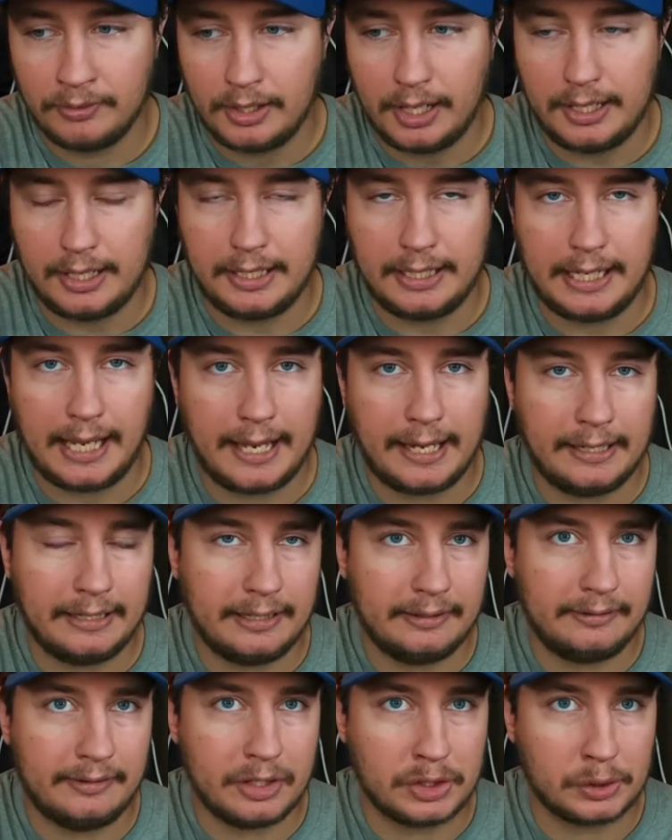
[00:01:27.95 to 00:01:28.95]
and then he had an
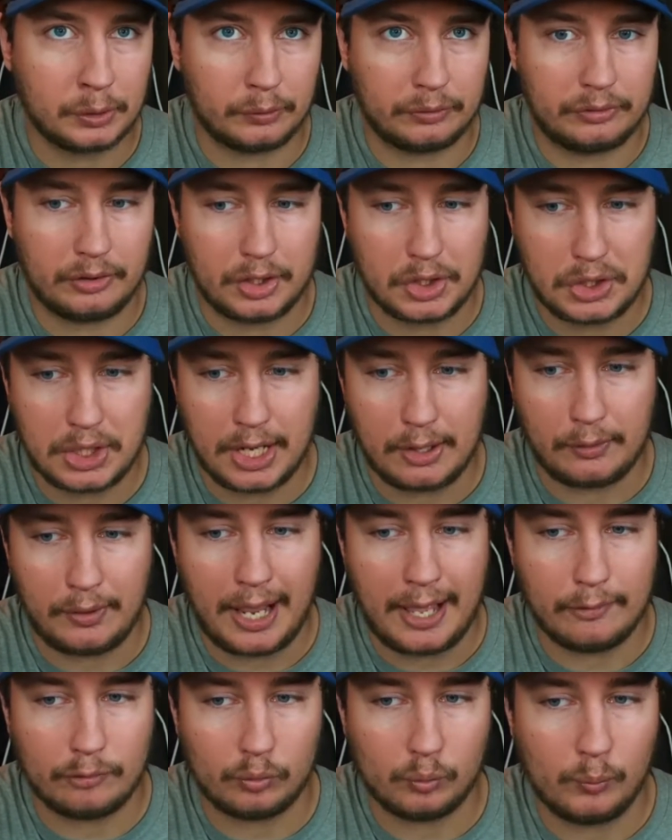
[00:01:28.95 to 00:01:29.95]
additional touchdown
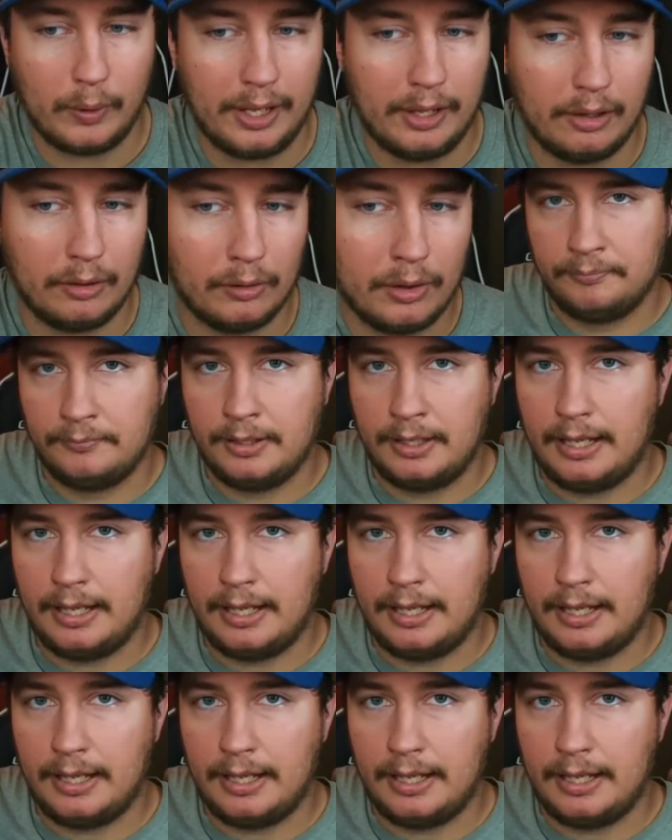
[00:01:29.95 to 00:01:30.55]
as well.